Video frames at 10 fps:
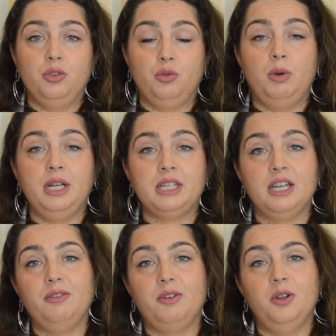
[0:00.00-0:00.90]
the right
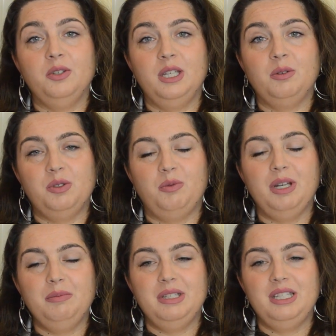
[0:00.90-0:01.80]
kind of clothing with the
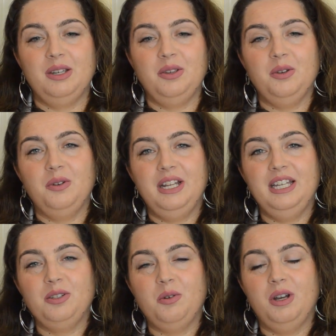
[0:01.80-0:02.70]
right material
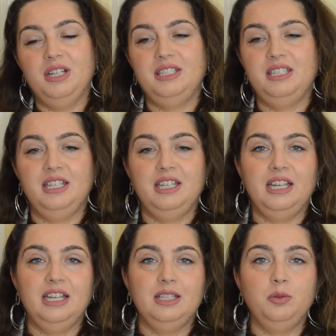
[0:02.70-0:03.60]
and quality
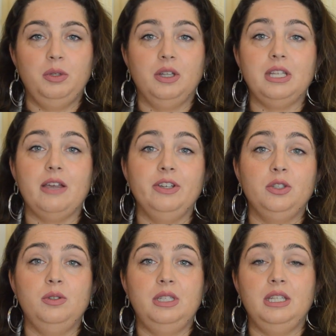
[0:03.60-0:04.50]
and without
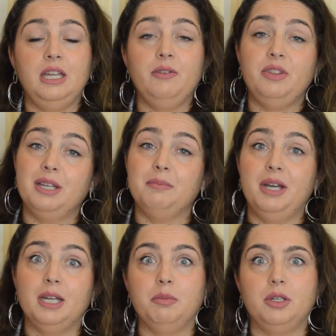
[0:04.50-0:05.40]
having to send everything
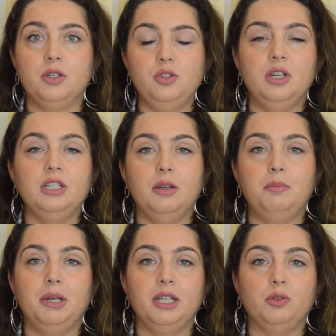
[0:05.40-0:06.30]
back because you end
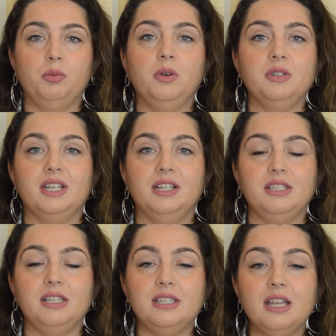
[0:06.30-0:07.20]
up buying the wrong
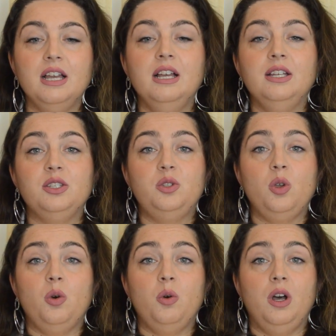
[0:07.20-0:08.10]
sizes.
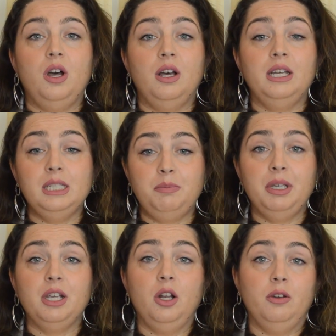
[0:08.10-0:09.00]
So is
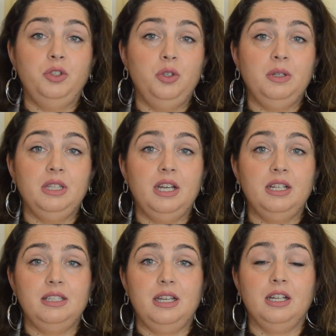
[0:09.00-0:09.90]
Pink Clove doing
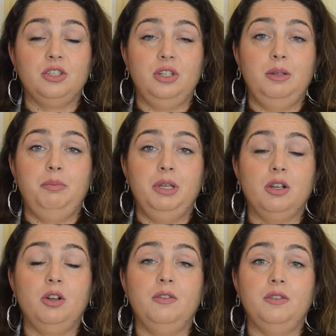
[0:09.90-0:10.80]
that? Actually,
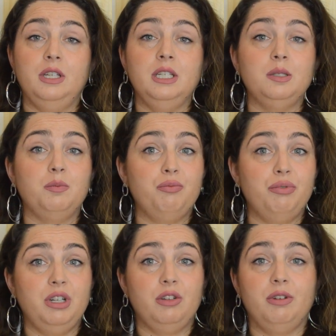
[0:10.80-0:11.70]
Pink Clove is
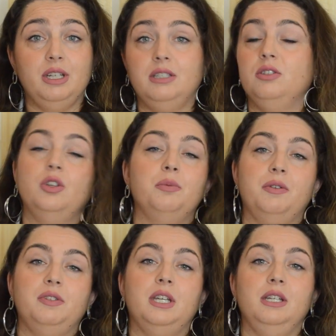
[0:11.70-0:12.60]
pretty great in terms
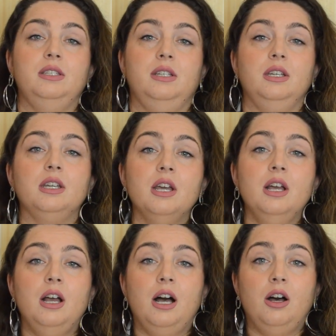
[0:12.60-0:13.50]
of sizing.
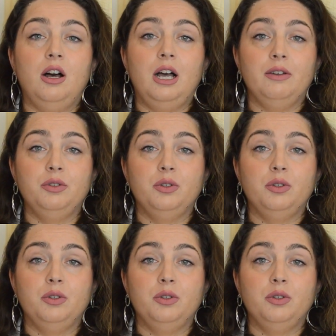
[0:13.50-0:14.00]
I've